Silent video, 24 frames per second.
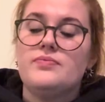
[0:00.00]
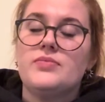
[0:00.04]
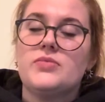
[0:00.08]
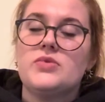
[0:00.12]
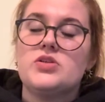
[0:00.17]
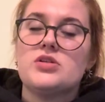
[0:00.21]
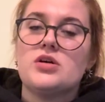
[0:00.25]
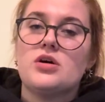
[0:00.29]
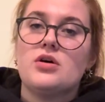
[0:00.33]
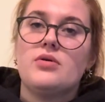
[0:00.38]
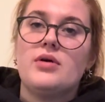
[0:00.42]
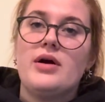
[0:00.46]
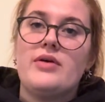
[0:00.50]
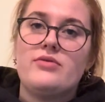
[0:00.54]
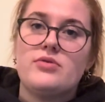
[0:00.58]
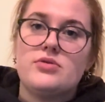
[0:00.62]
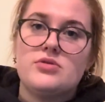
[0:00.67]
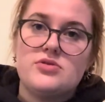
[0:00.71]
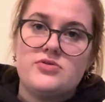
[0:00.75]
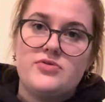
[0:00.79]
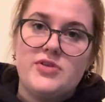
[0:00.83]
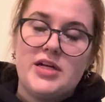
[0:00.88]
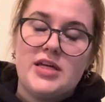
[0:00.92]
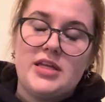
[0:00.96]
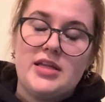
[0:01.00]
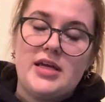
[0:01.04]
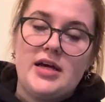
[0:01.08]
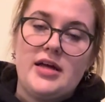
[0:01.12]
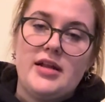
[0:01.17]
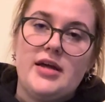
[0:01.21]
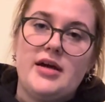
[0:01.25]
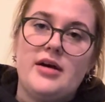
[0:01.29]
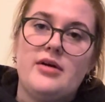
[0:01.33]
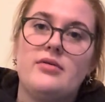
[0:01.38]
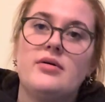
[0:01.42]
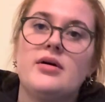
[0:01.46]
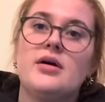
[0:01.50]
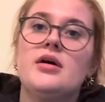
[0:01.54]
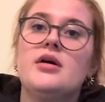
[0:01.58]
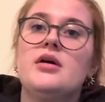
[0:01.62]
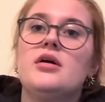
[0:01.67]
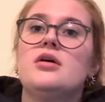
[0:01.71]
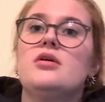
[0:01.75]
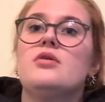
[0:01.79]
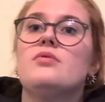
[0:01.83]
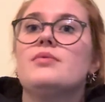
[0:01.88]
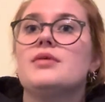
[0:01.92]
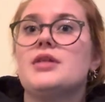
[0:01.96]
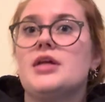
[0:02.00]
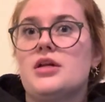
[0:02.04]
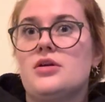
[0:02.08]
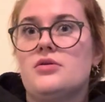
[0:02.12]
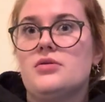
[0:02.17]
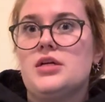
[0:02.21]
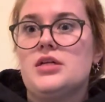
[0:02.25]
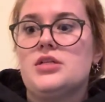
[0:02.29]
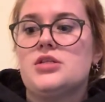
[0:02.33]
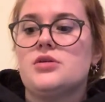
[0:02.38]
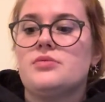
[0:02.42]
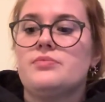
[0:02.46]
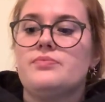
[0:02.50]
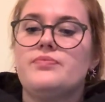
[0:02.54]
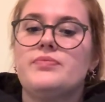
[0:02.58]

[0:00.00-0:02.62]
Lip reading: So everyone's freaking the hell out when they don't need to.